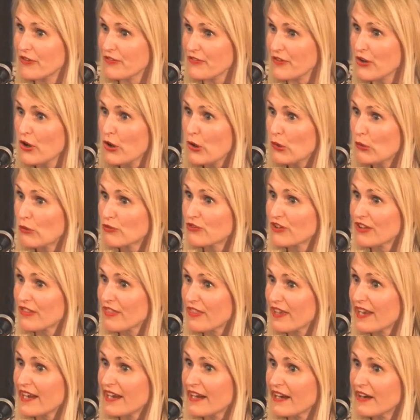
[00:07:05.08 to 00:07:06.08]
a holding
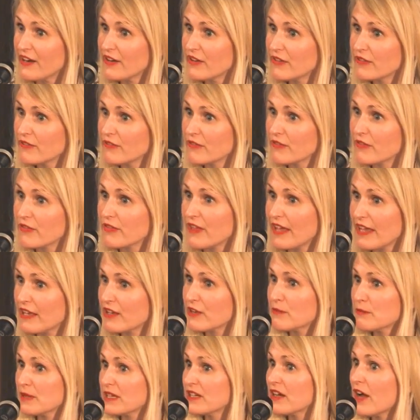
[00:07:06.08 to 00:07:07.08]
there, they
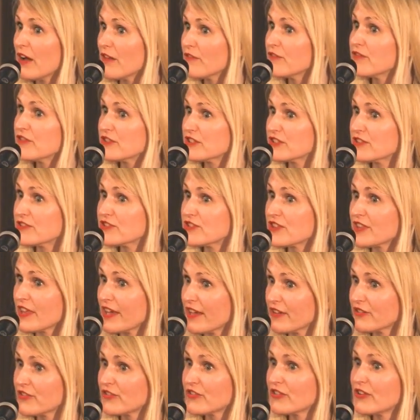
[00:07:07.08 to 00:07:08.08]
can be confident
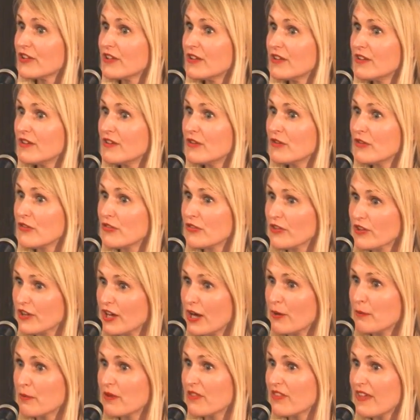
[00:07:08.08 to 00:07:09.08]
that the
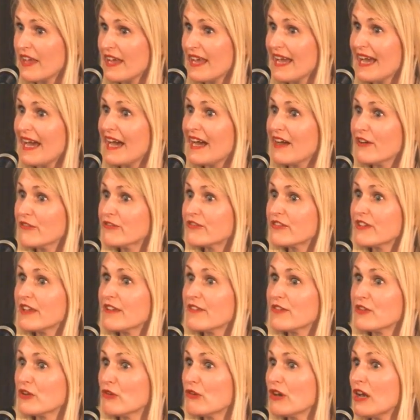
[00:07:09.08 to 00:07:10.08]
copy they have
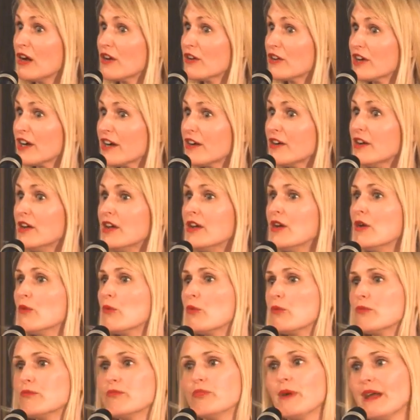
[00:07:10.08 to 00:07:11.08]
is no longer,
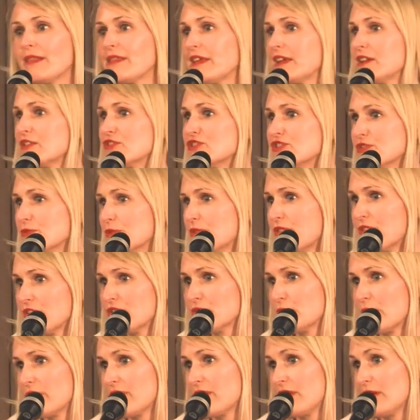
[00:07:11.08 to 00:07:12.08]
well, they can do with
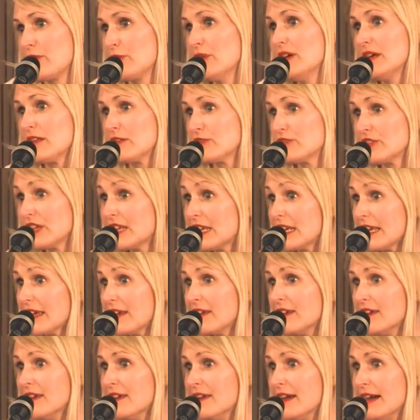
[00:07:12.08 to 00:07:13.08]
it what they will,
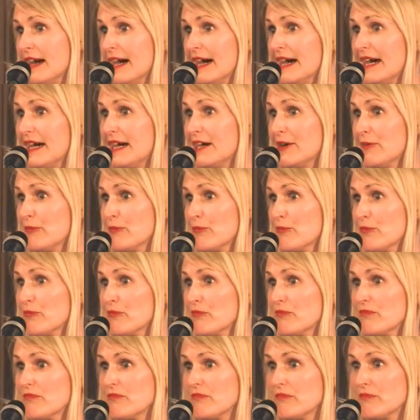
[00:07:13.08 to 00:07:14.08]
really.
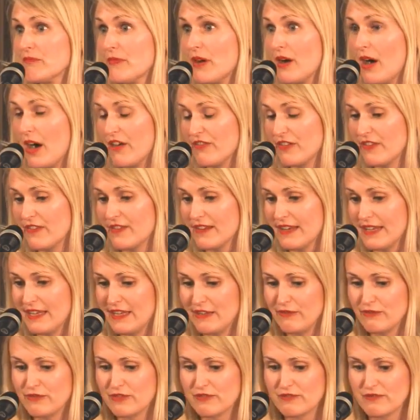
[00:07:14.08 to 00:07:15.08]

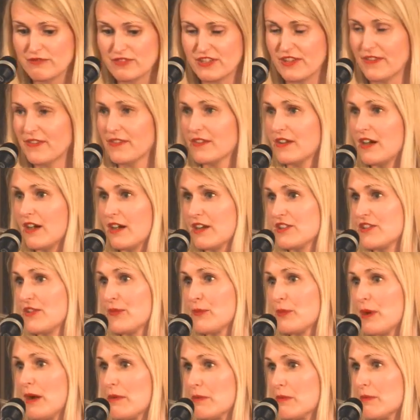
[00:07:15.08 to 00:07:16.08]
Obviously, discard is
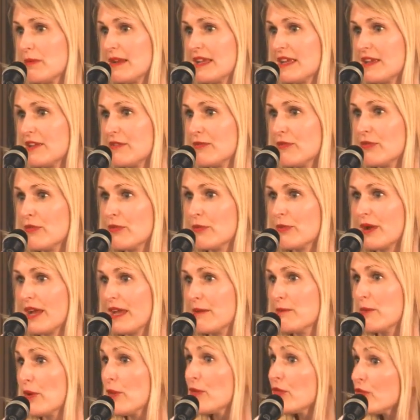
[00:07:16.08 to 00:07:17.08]
probably the
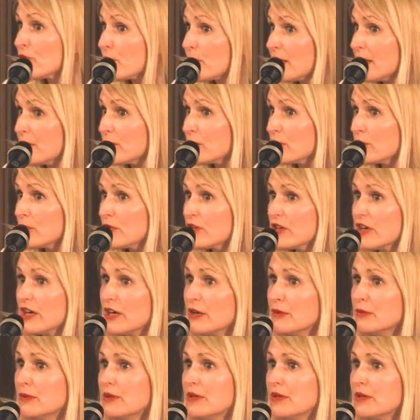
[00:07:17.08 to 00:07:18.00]
way most people would go,